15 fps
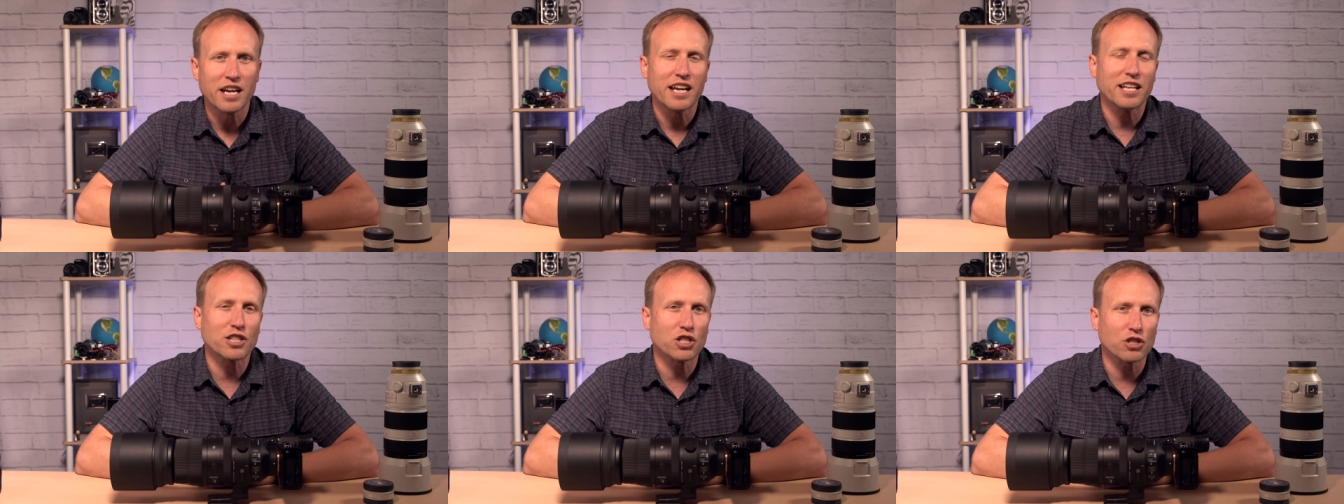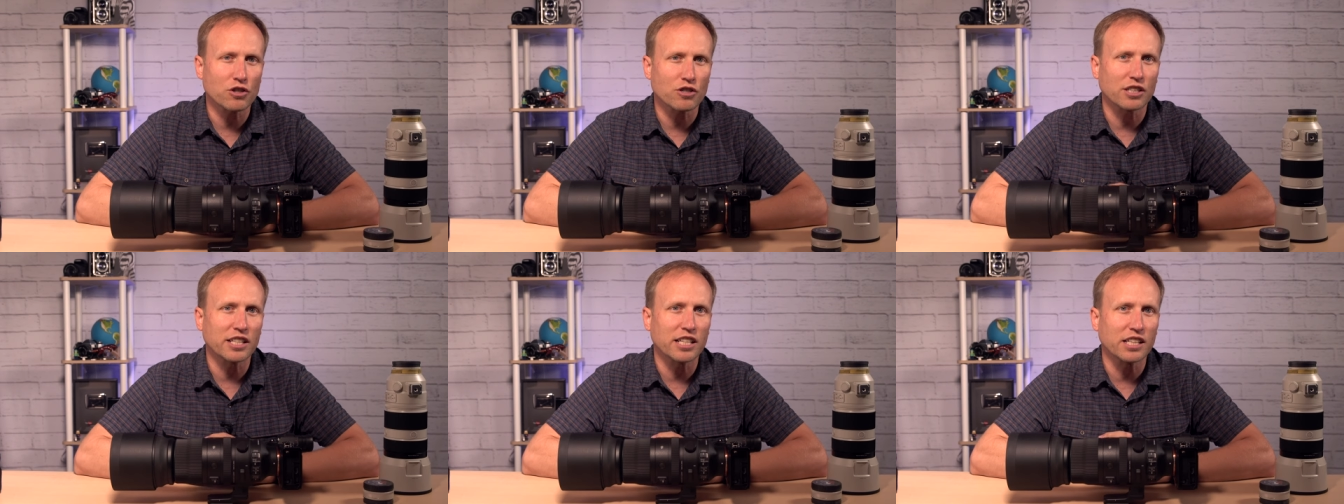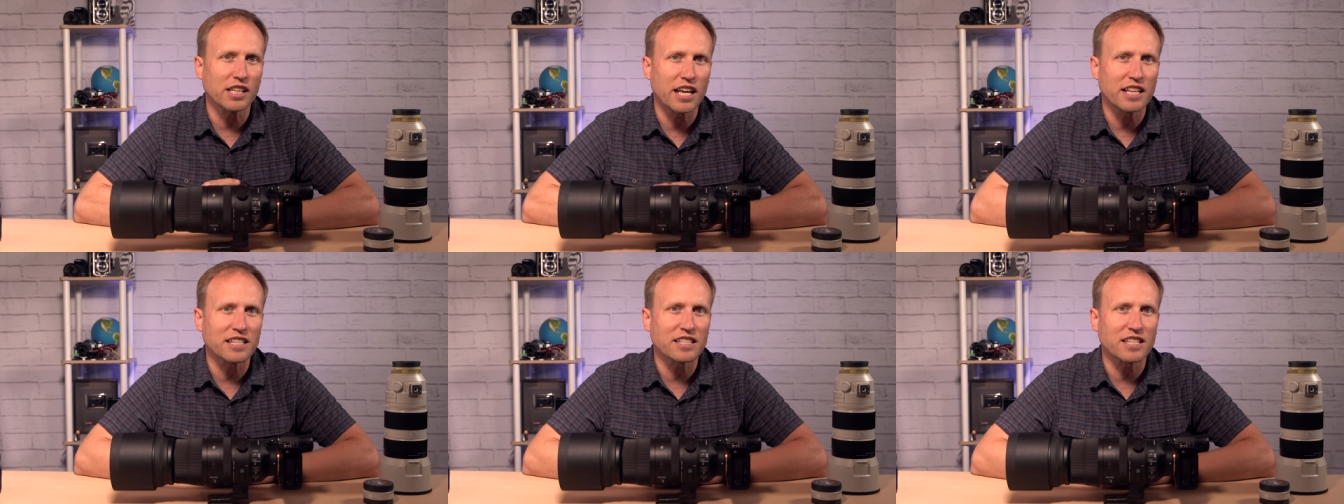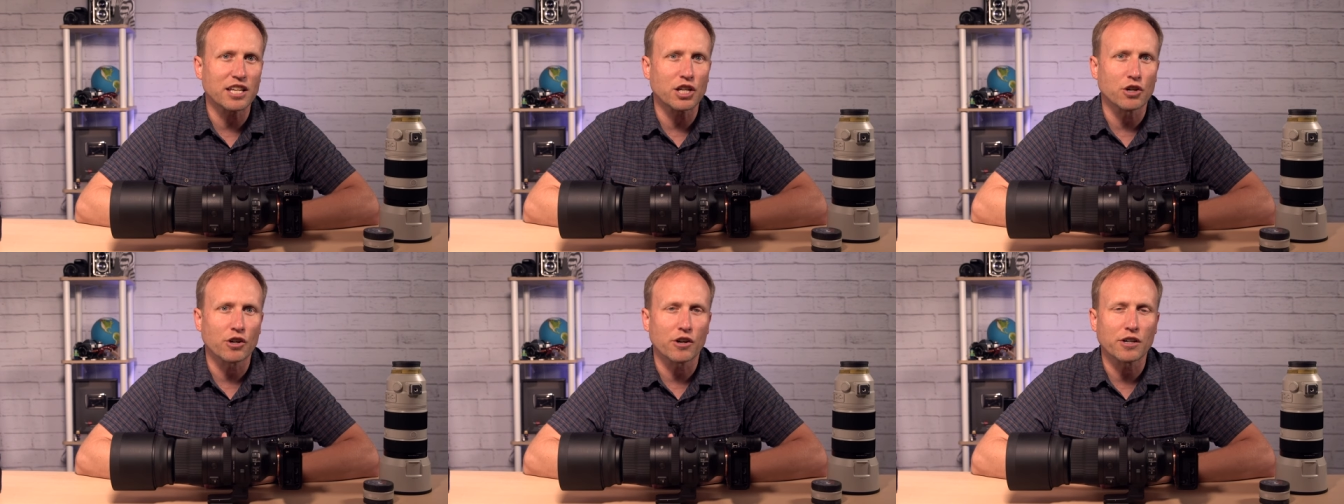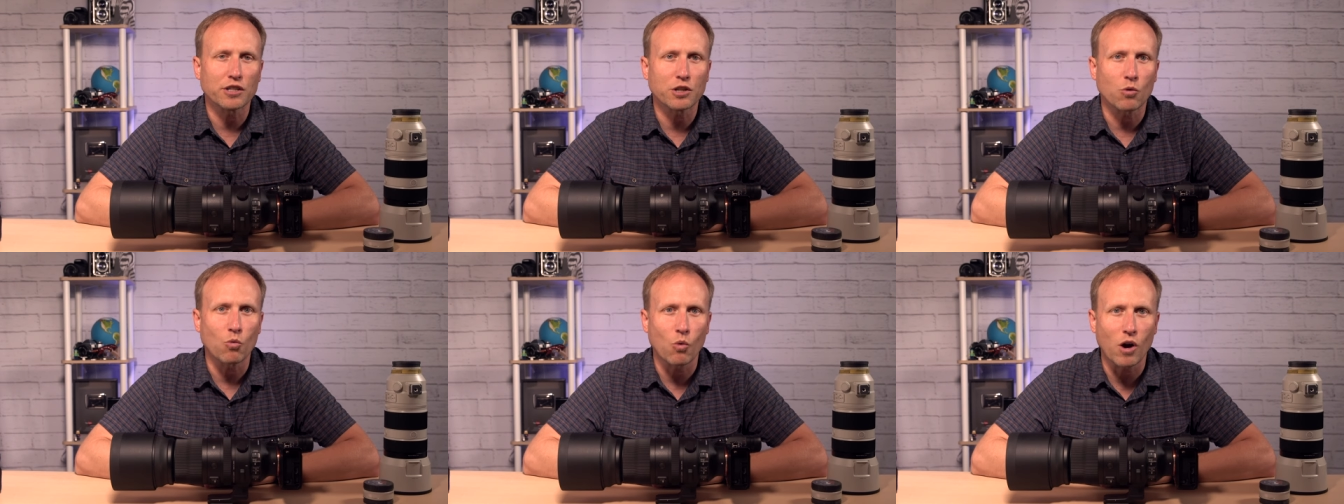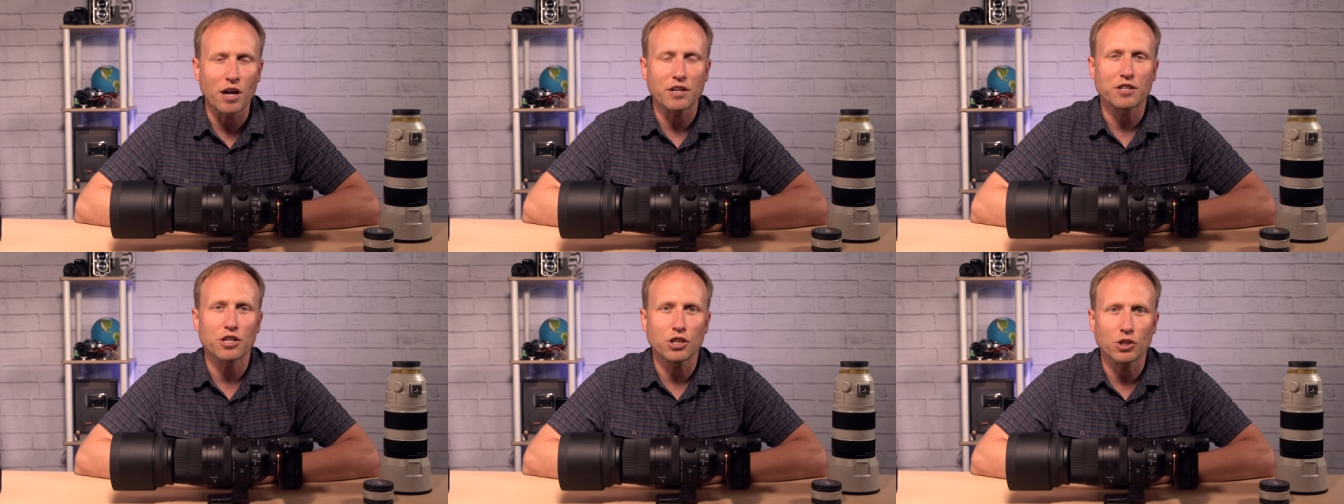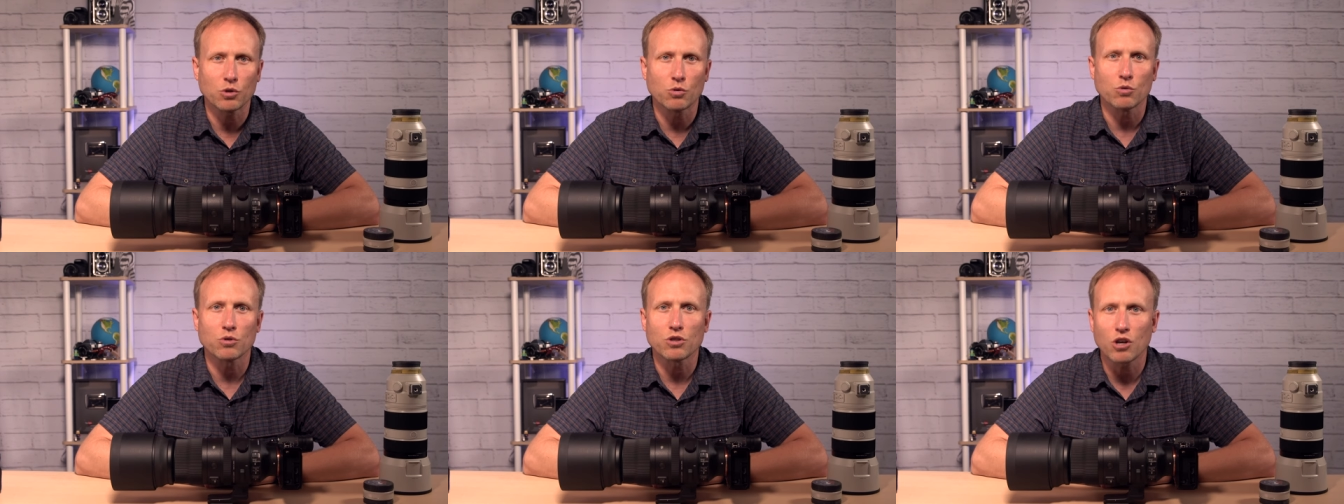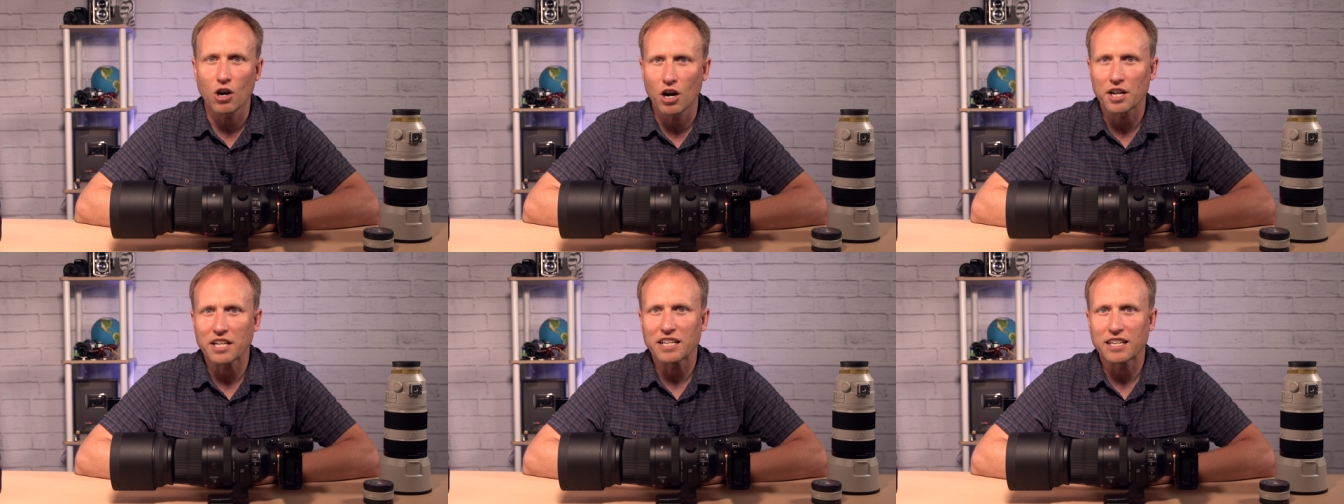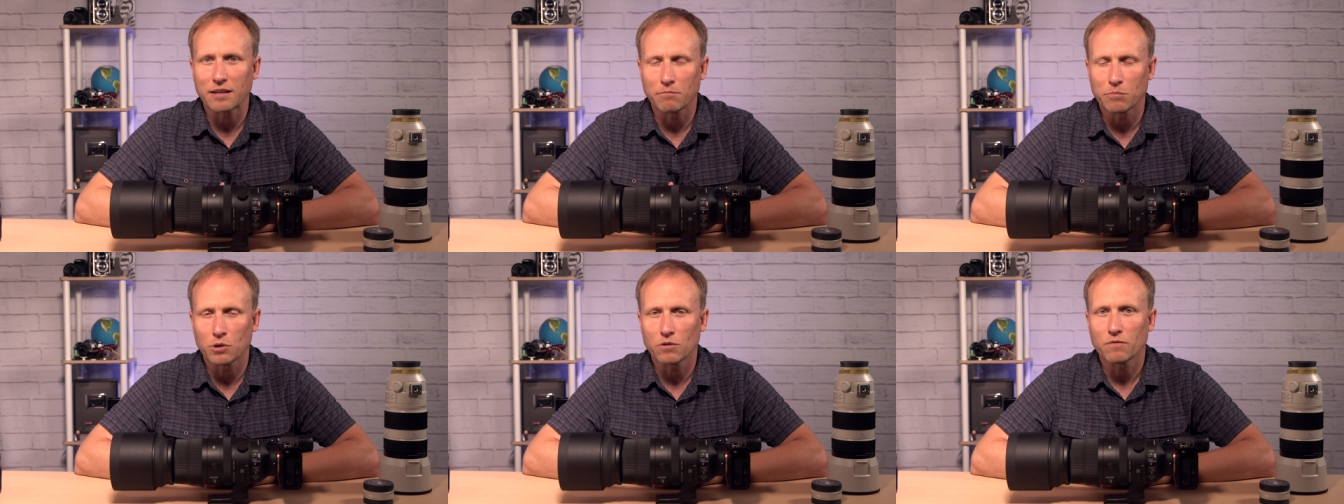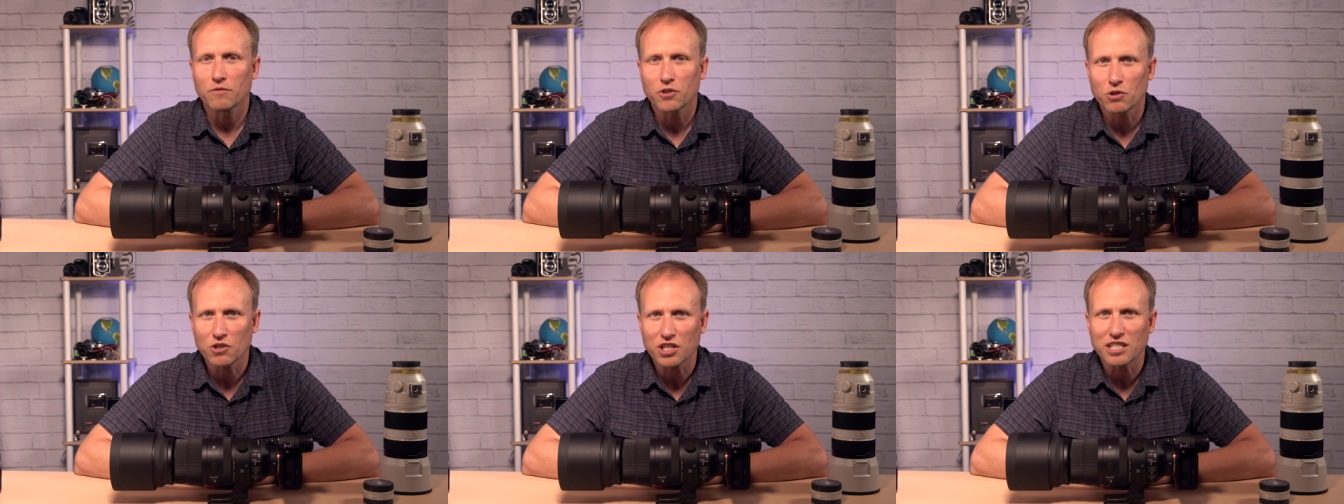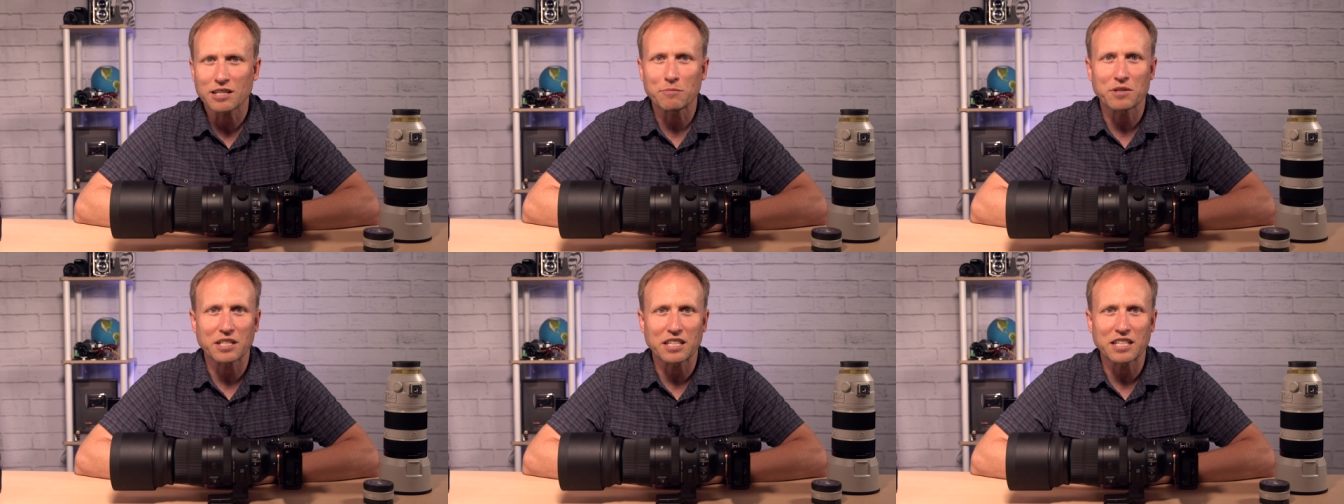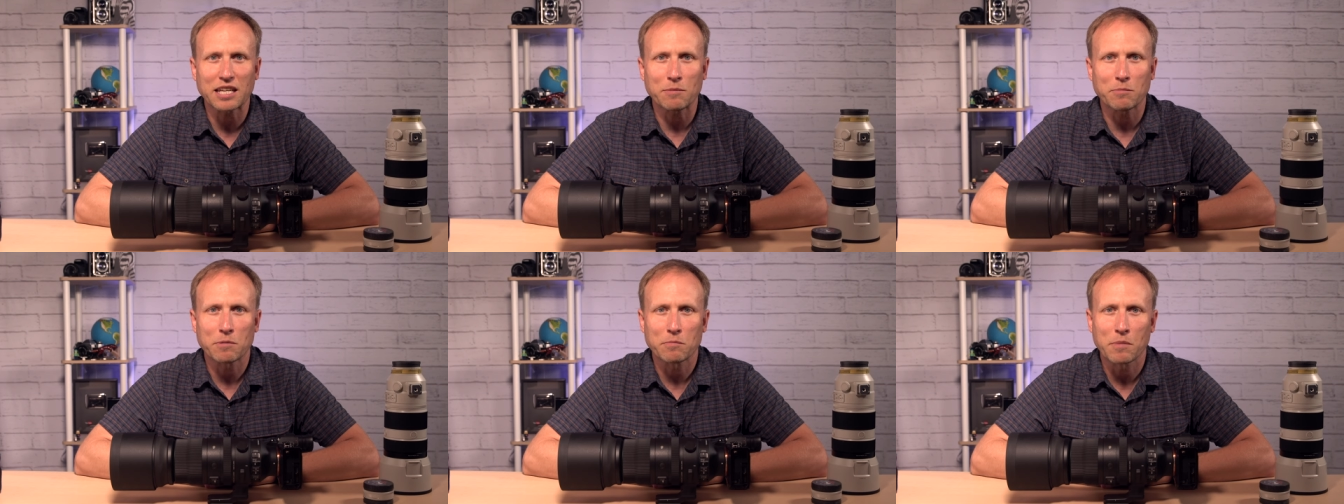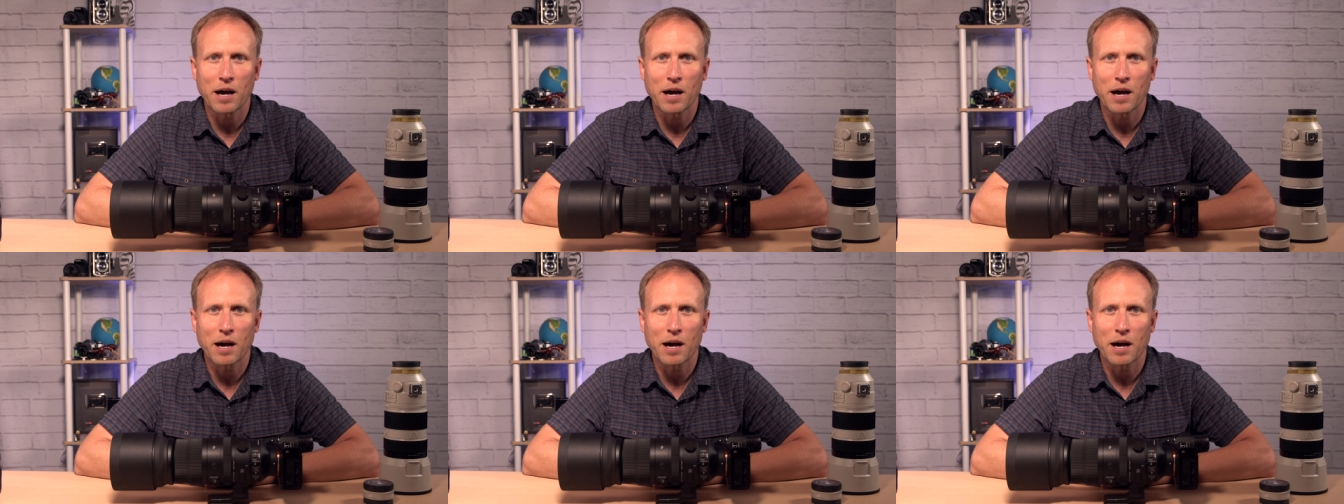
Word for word: It's certainly a lens that you're going to want to use on a gimbal. So just something to keep in